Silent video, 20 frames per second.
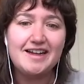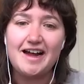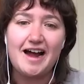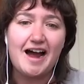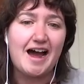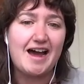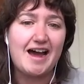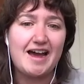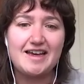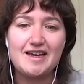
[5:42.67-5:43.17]

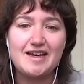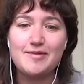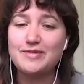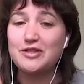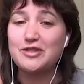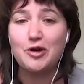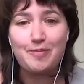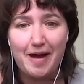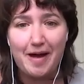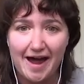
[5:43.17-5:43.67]
I am
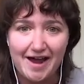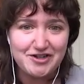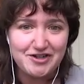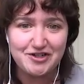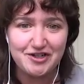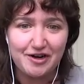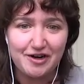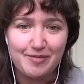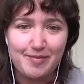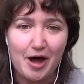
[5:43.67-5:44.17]
so
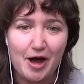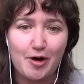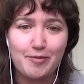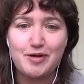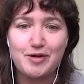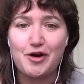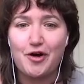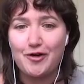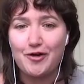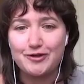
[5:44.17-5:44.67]
passionate about, but
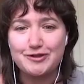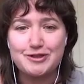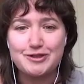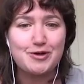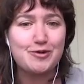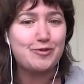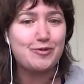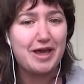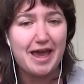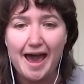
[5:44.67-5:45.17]
also
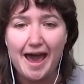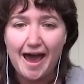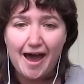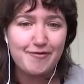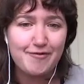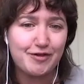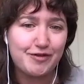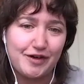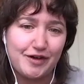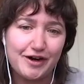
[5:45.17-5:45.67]
we have
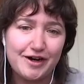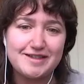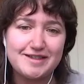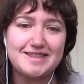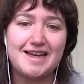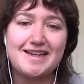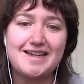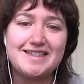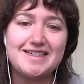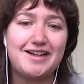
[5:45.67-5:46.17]
a very
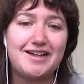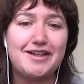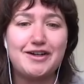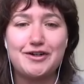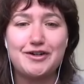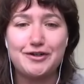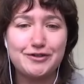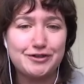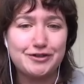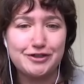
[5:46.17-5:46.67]
psychedelic
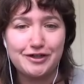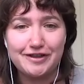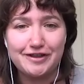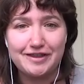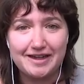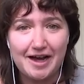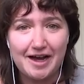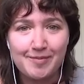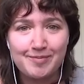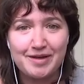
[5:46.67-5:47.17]
culture at the
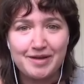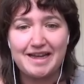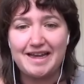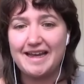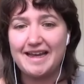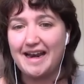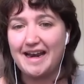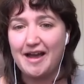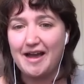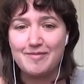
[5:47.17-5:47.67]
company
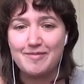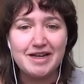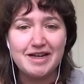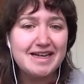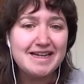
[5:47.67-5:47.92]
and I'm